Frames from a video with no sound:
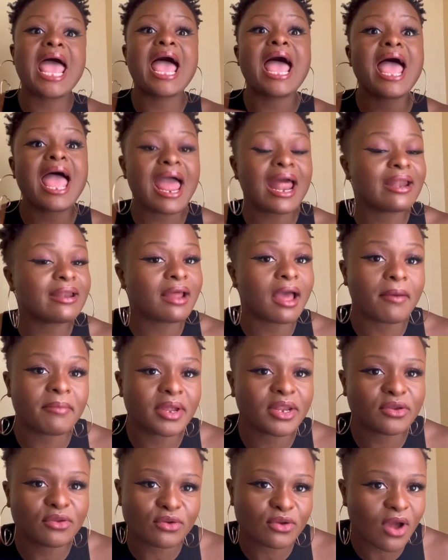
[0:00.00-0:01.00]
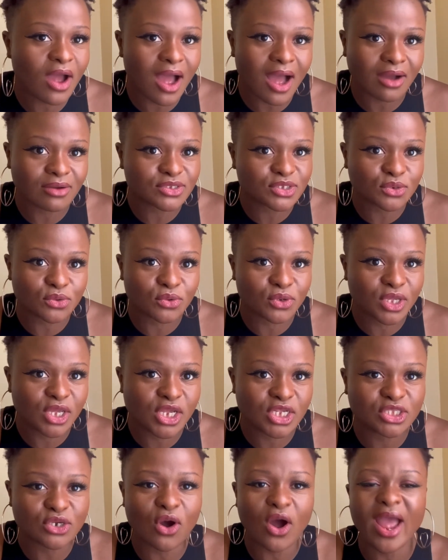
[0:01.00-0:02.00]
And I mean, you know how school
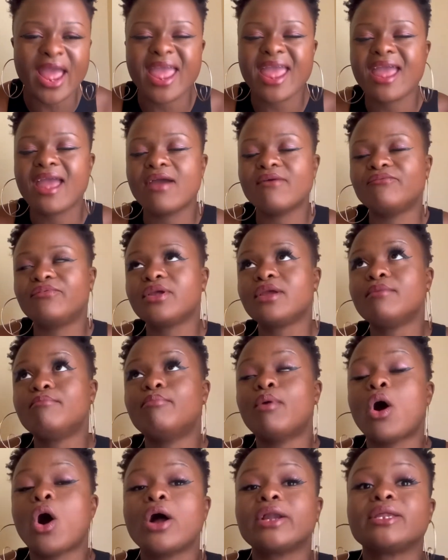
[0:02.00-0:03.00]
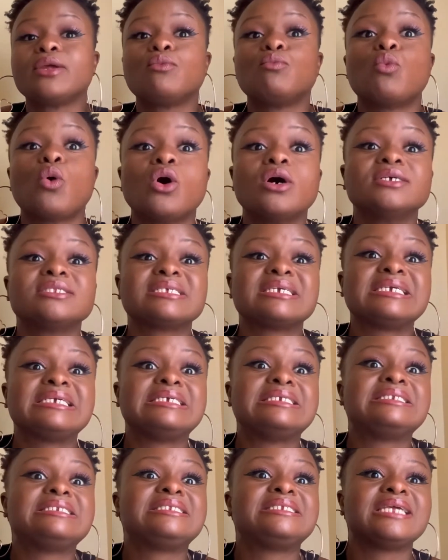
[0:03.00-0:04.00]
kids are. Everybody was
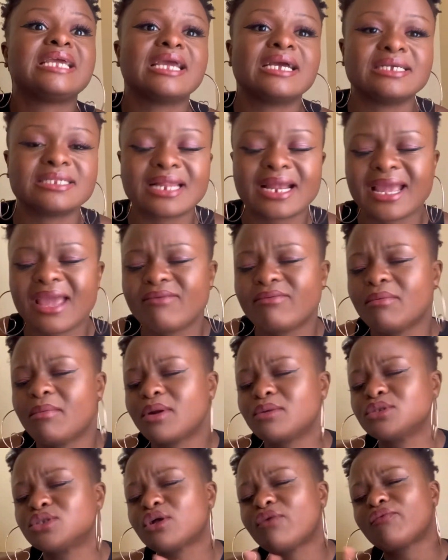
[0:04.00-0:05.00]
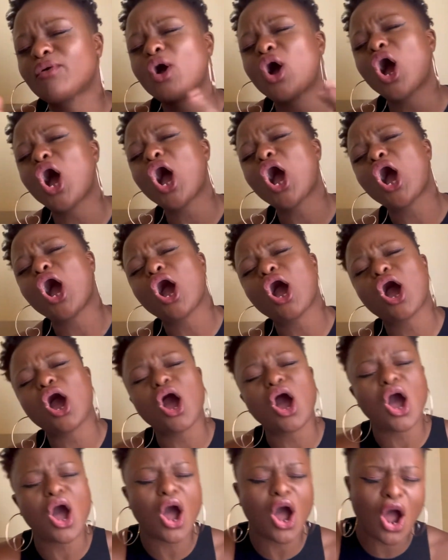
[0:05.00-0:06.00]
in tears. Like, everybody was like, ha, ha, ha,
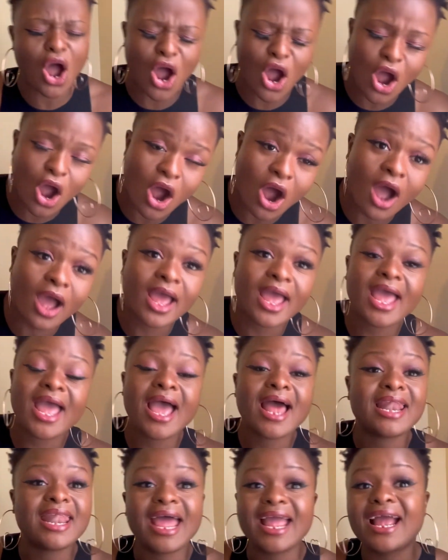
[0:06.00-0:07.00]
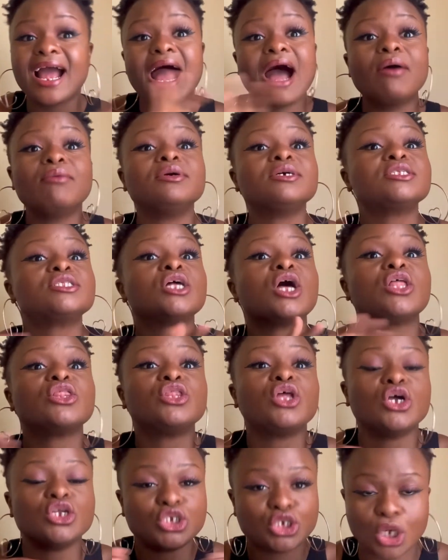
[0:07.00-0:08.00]
ha, ha, ha. Like, I was
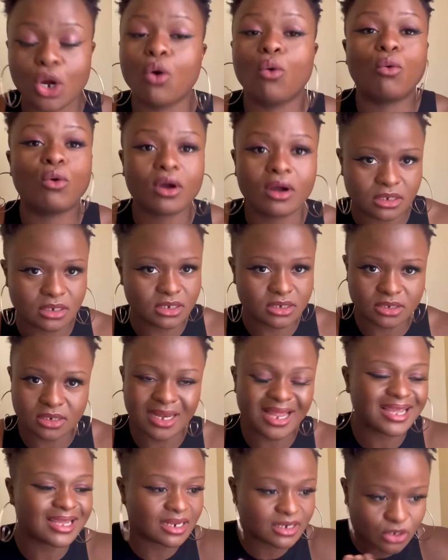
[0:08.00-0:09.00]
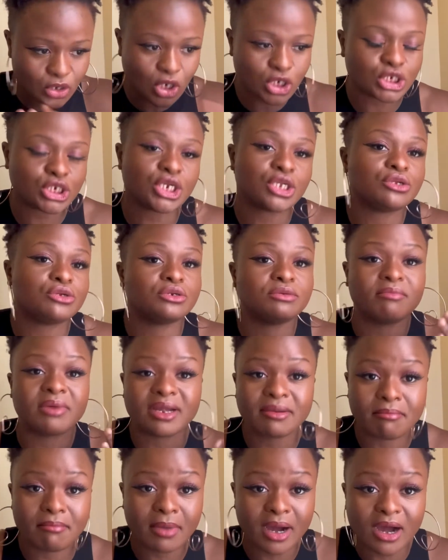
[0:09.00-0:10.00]
the joke. Like, it continued.
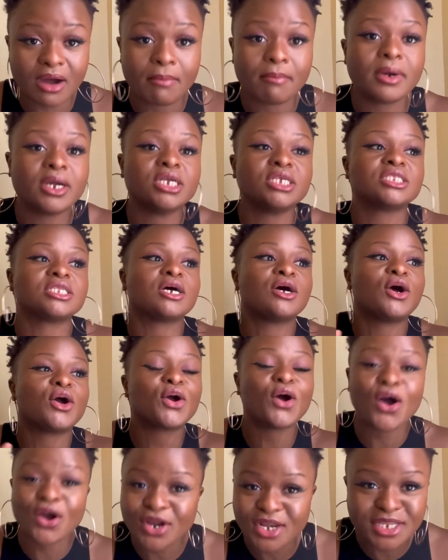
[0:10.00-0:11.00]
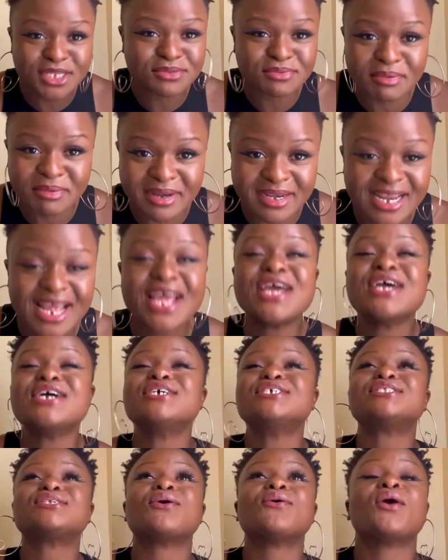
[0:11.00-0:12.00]
My mom is a Congolese woman.
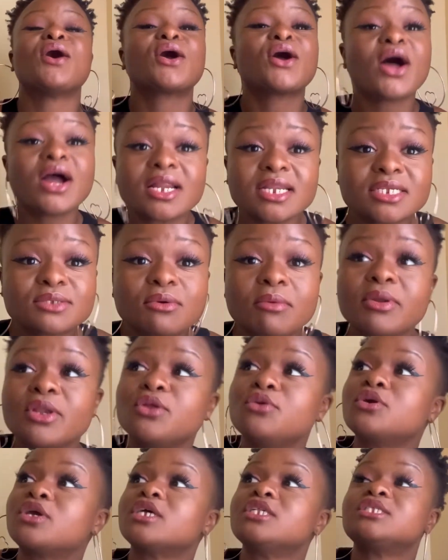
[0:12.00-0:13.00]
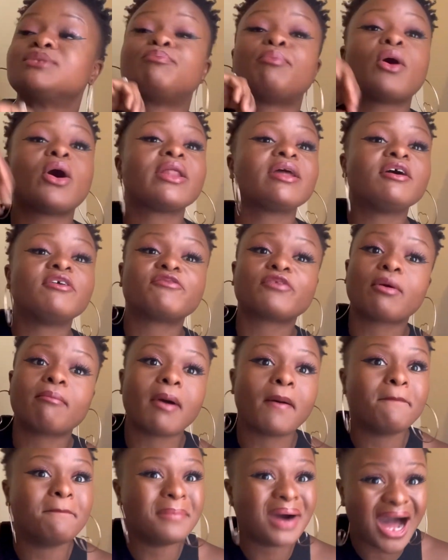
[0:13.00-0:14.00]
So a Congolese woman, you can spot her from
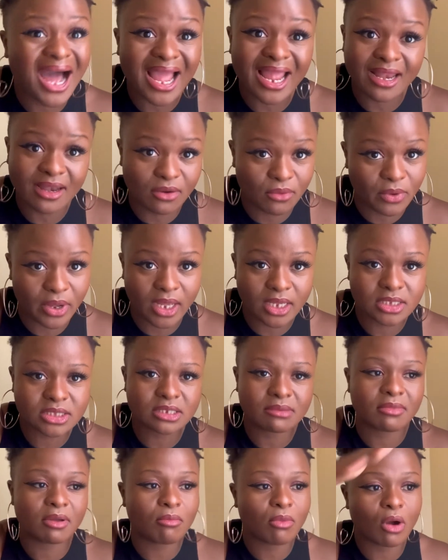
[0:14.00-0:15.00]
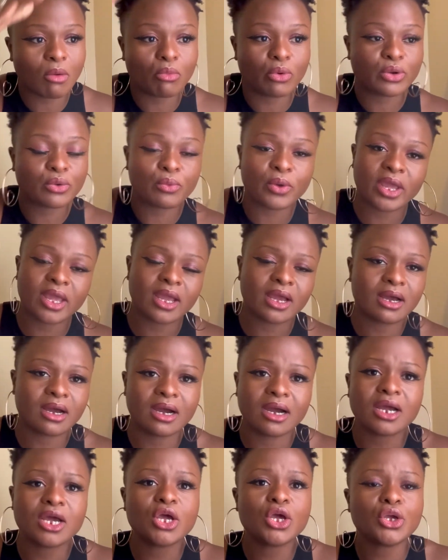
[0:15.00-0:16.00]
a mile away. So my mom would wear
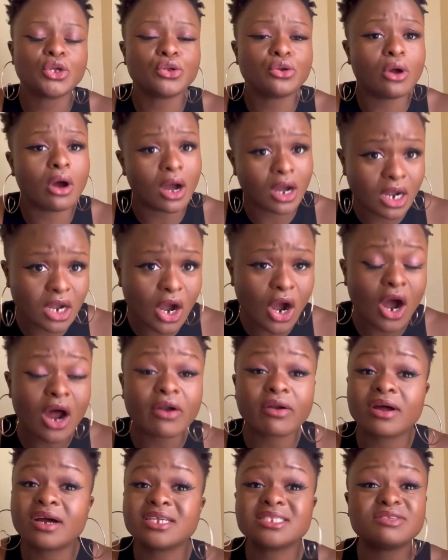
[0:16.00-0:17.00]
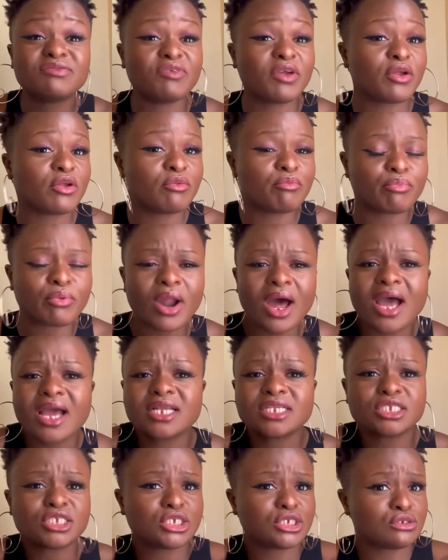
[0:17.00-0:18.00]
her, you know, Ankara. It's very
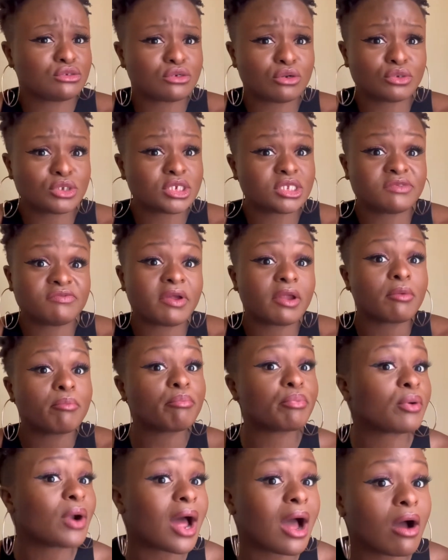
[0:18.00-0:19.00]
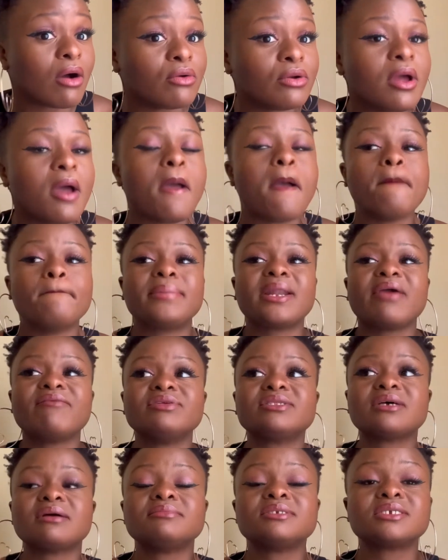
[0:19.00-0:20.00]
bright. You know, she's very proud. But every
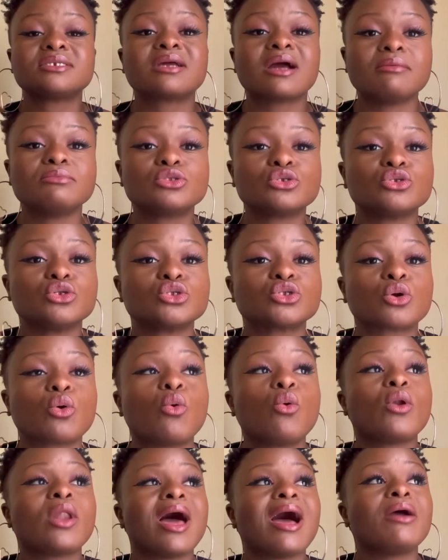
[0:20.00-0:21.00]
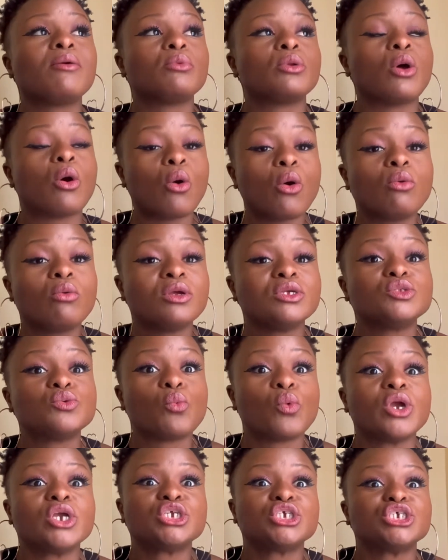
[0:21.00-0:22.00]
time she'd come to the school, I would always
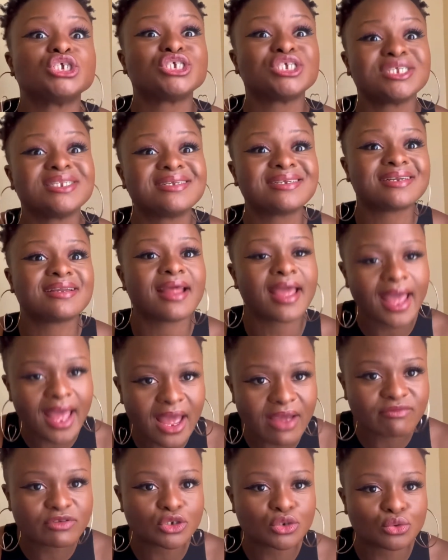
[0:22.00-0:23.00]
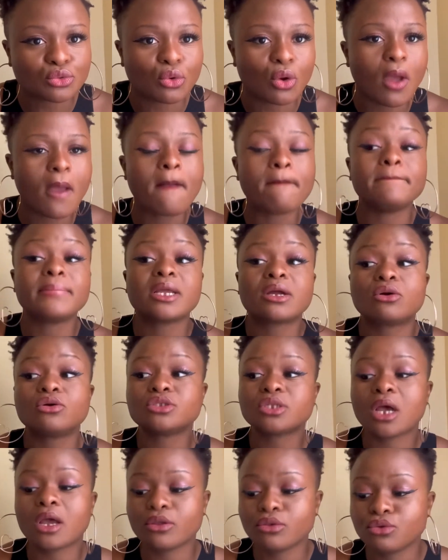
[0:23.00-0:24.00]
wish she didn't have to,
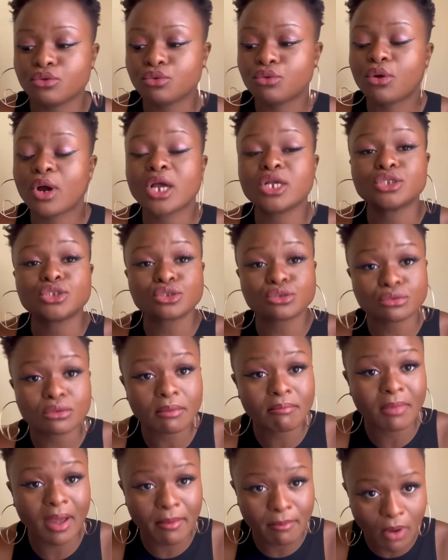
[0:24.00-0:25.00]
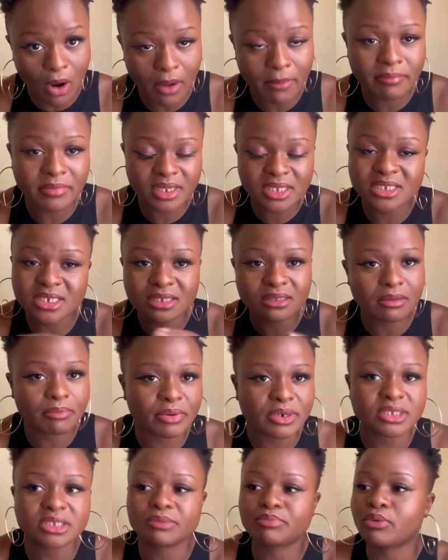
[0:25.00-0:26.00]
because I knew as my mom meeting the
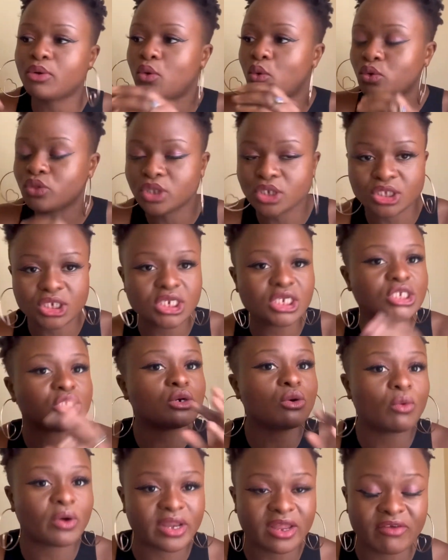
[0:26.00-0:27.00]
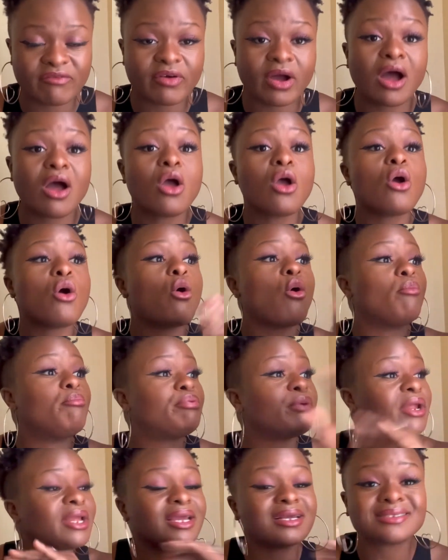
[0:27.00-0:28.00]
principal or the teacher or whatever, or
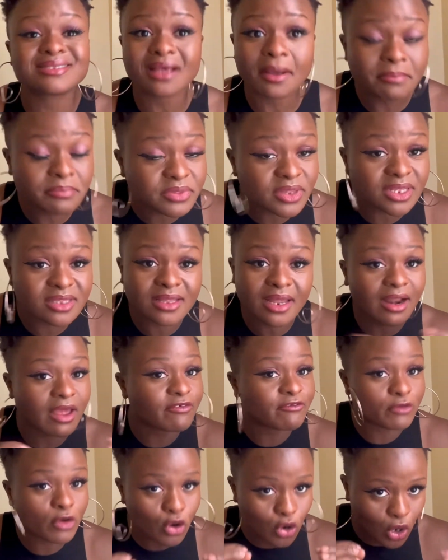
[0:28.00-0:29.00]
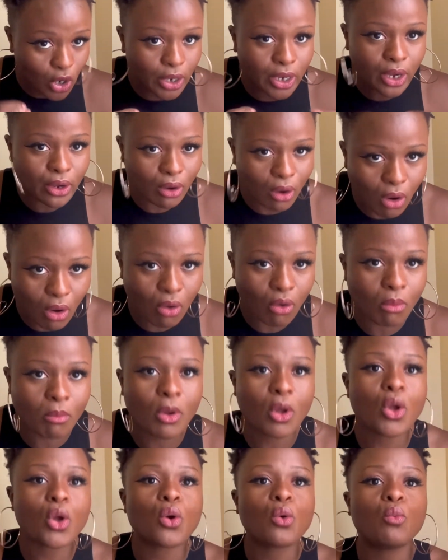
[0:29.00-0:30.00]
bringing something that I forgot at home,
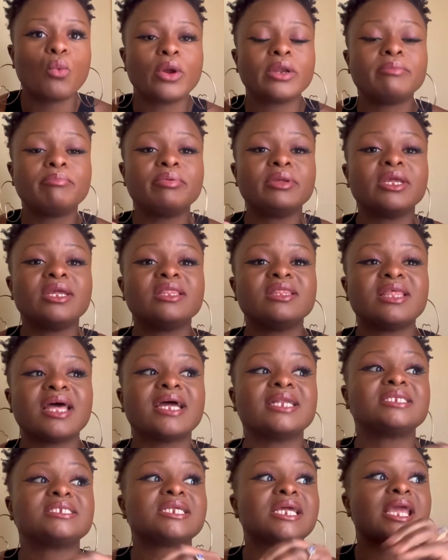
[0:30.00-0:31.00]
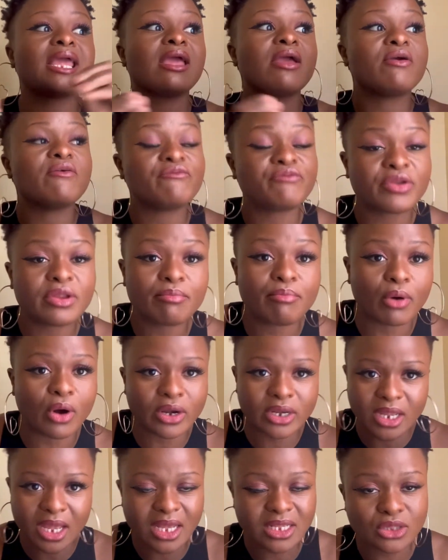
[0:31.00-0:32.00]
would be that
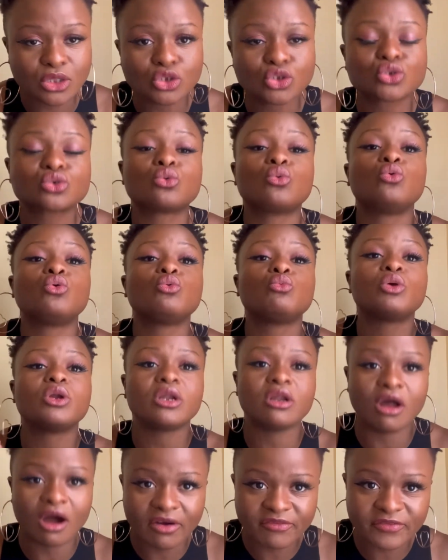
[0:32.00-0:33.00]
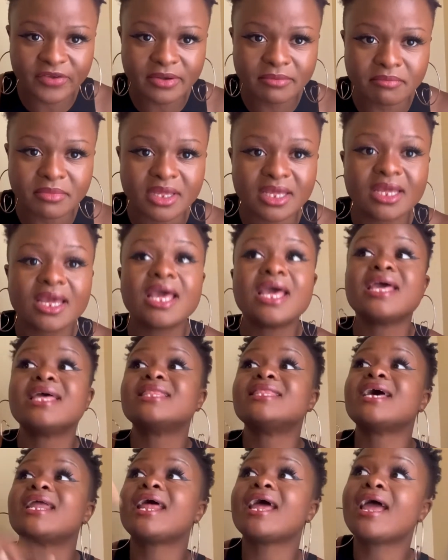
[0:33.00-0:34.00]
everybody at the school would laugh at me,
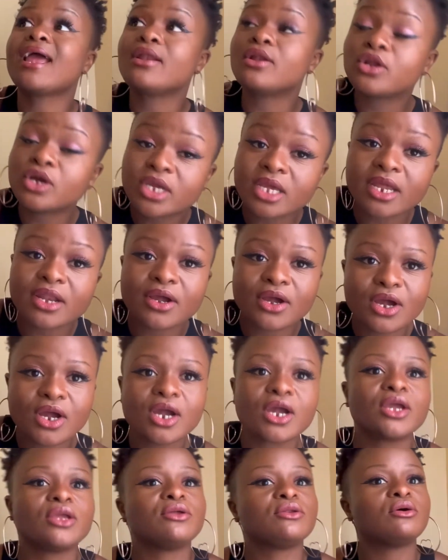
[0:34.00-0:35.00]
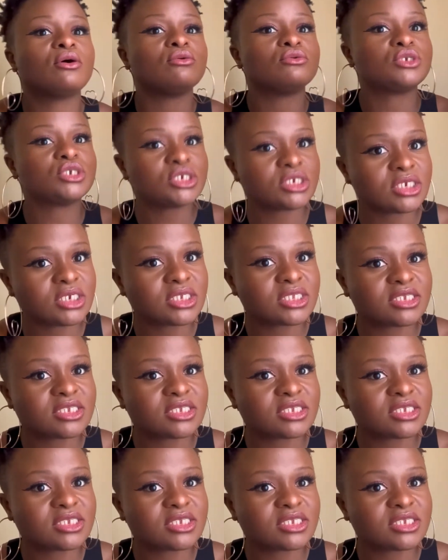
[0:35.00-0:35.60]
that, hey, look at her, you know, she's